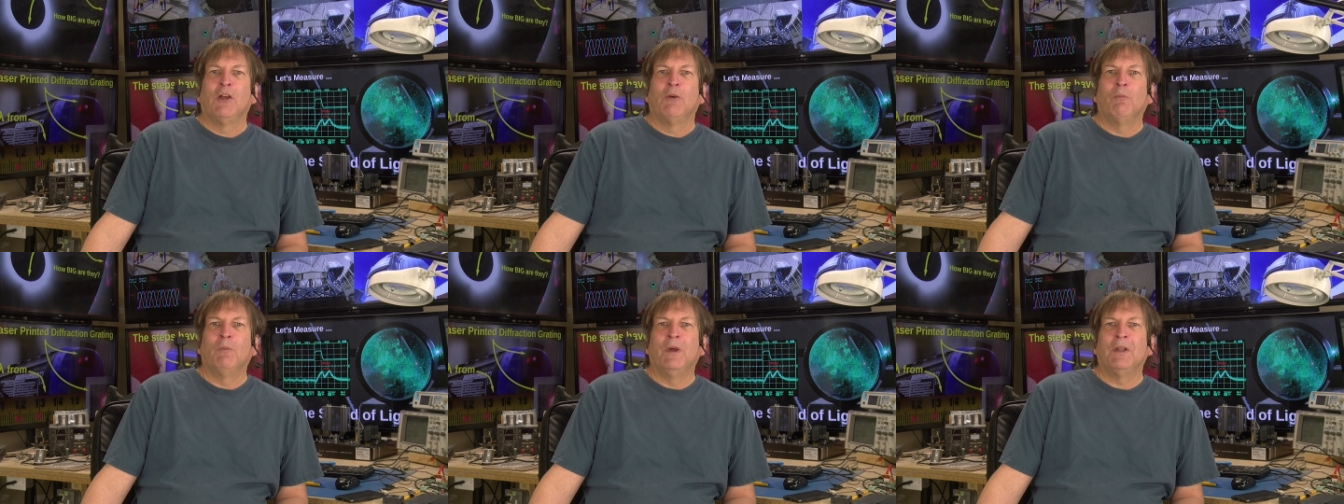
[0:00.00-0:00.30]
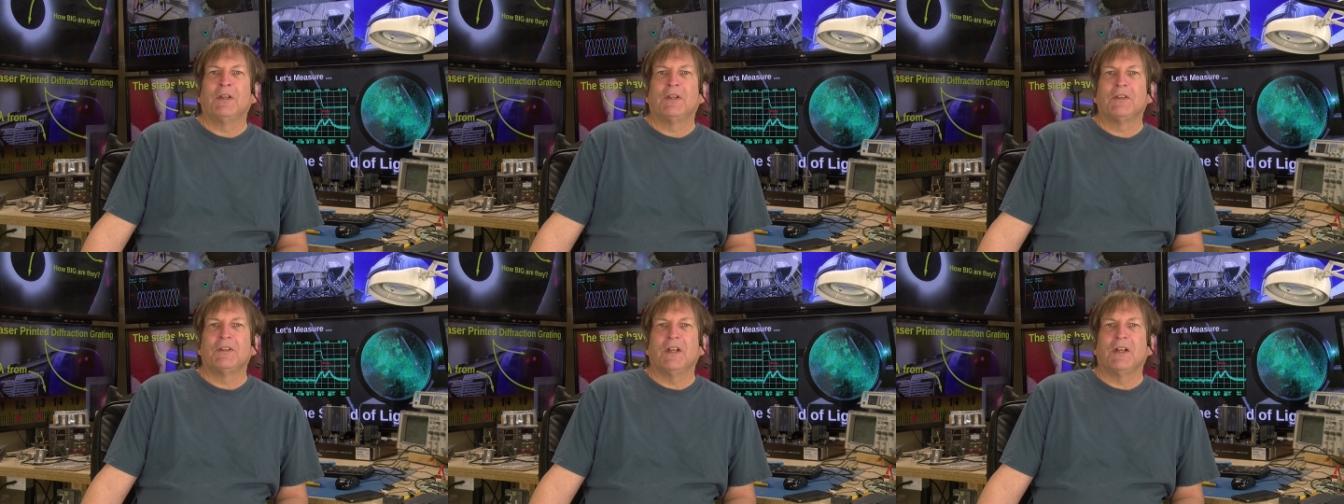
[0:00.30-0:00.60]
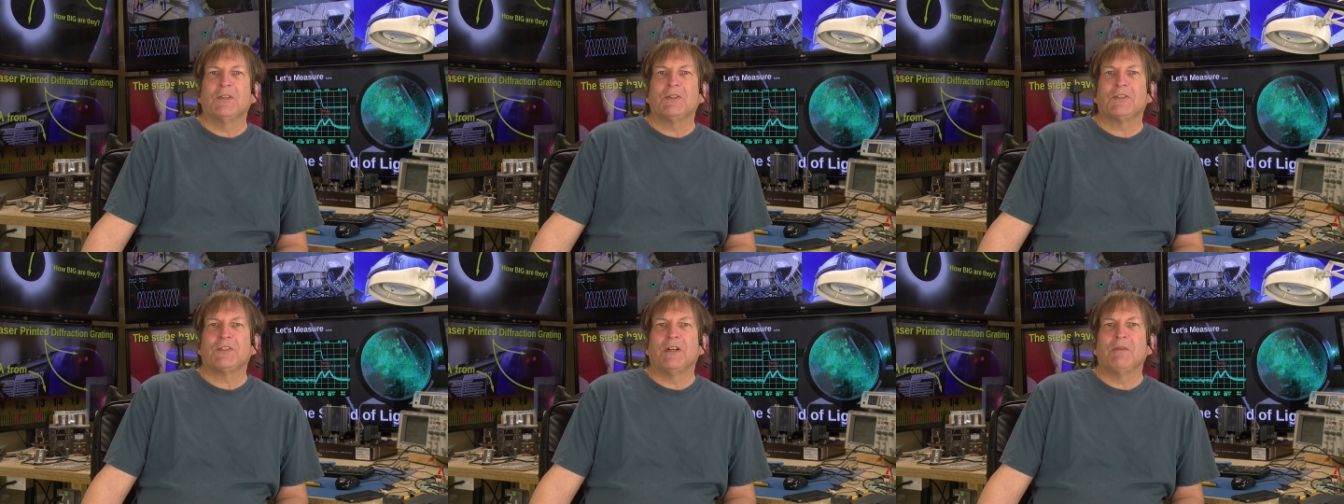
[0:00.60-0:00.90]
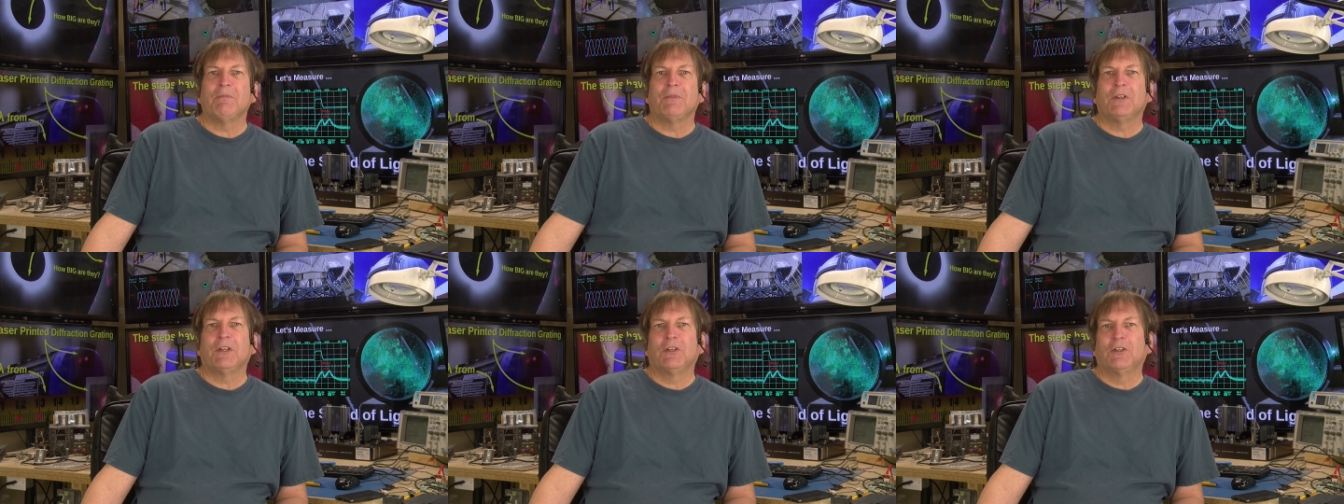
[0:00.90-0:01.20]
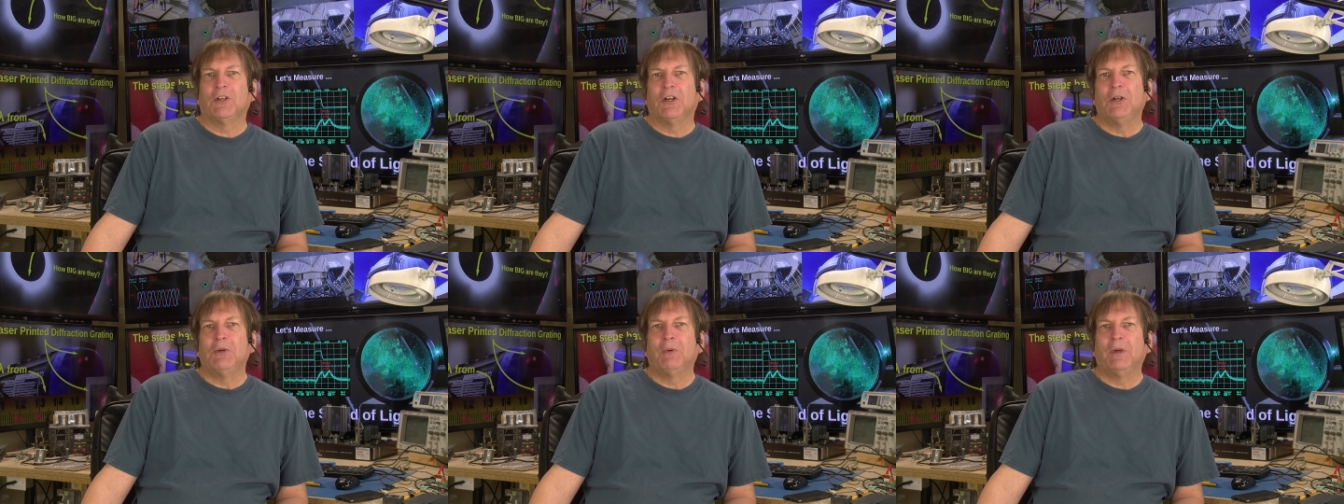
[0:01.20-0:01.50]
When it does something
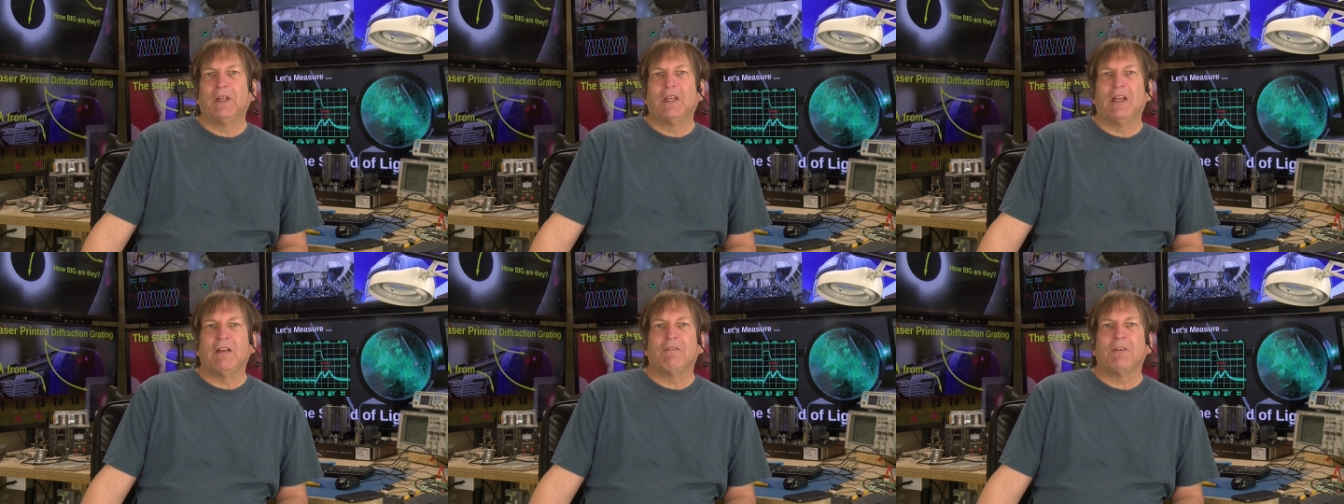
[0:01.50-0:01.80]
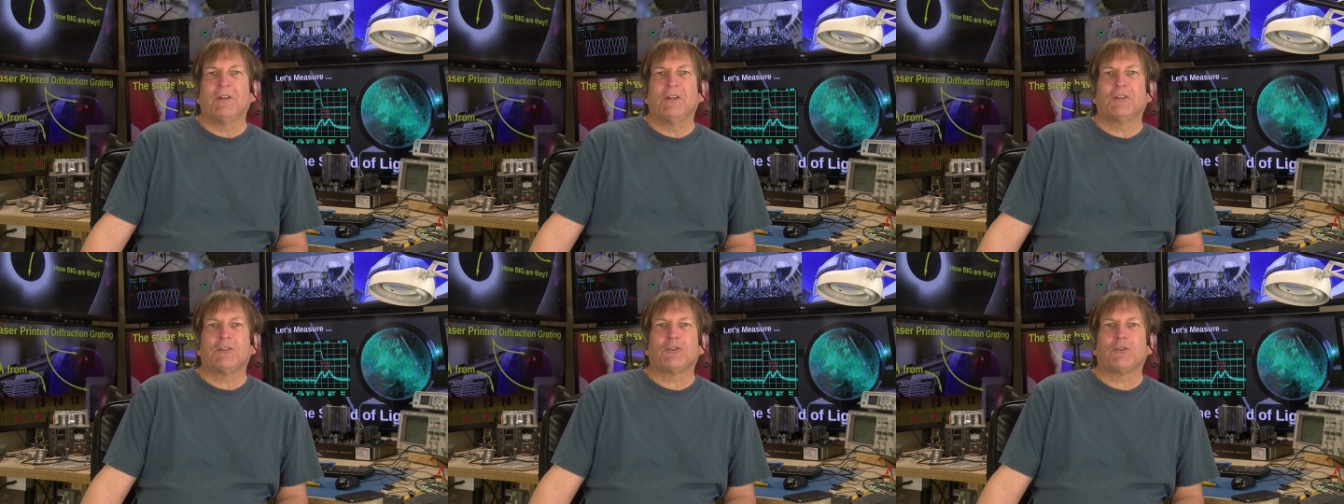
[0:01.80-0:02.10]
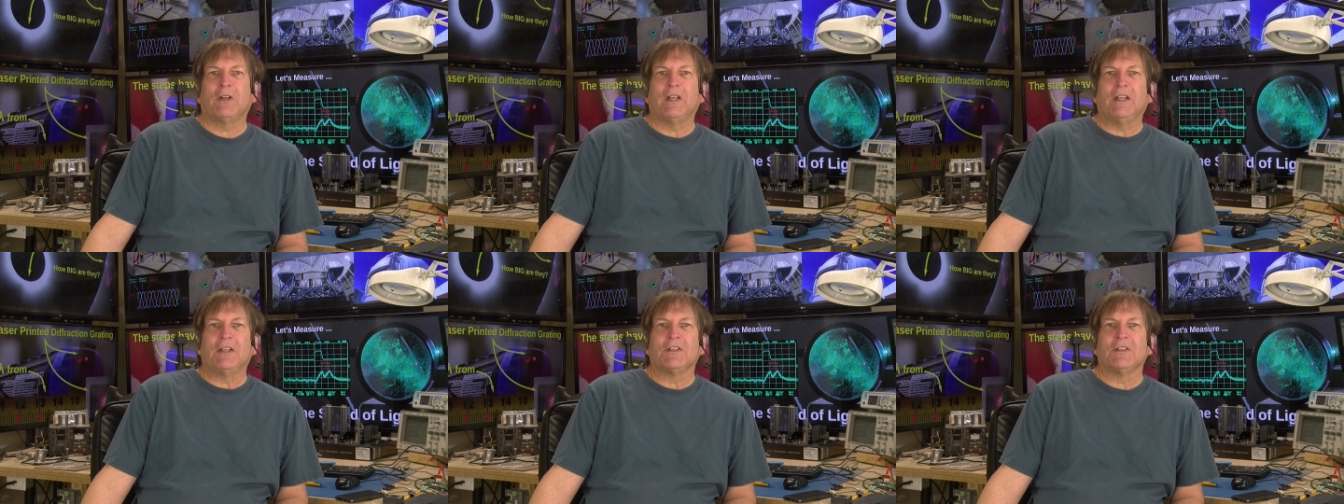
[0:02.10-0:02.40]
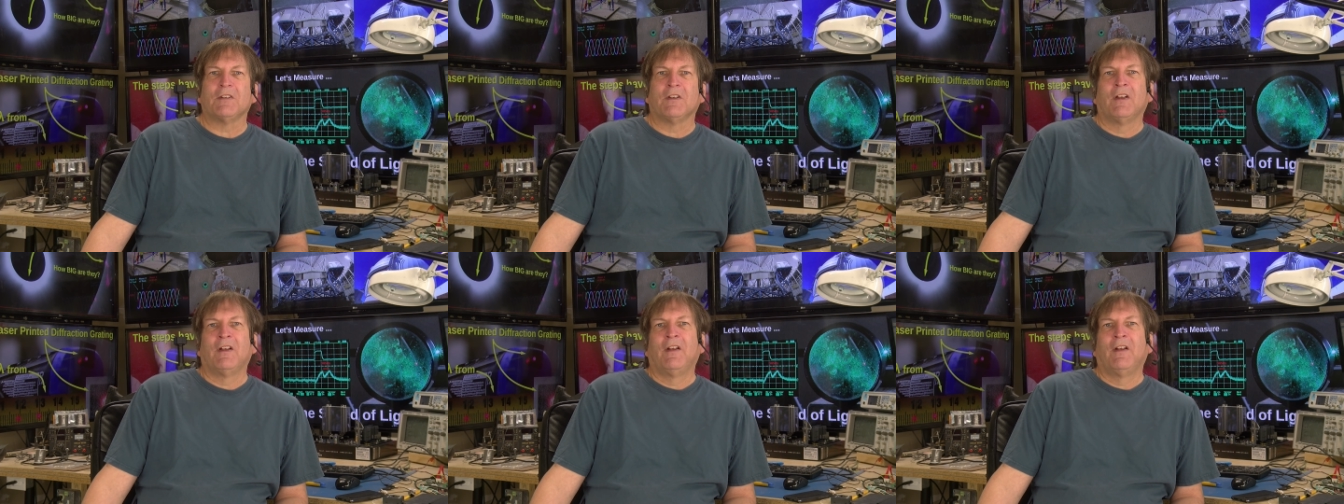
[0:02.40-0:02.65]
good, we give it a treat.